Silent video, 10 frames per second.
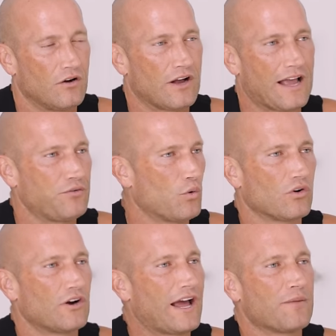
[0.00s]
Okay, if you want
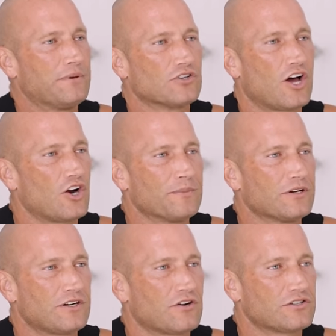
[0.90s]
to learn how to build a $100
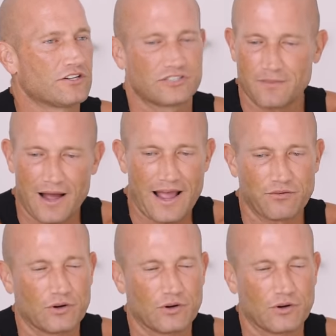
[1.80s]
million sales team, I have